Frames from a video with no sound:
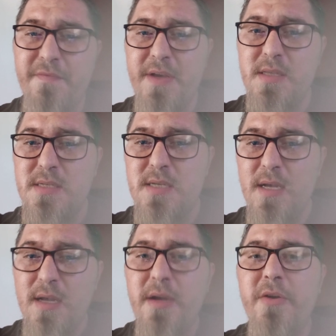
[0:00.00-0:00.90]
fence,
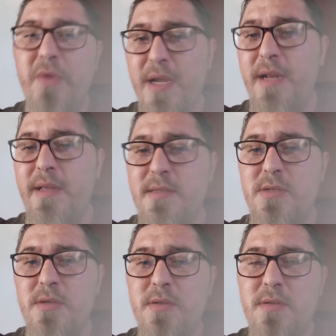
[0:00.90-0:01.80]
reeling
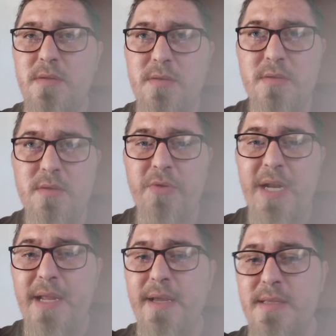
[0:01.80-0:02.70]

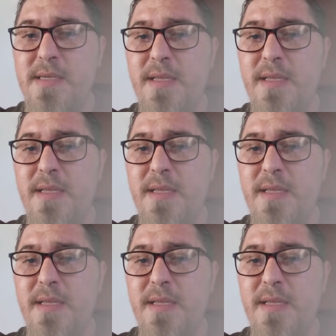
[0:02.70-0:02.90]
it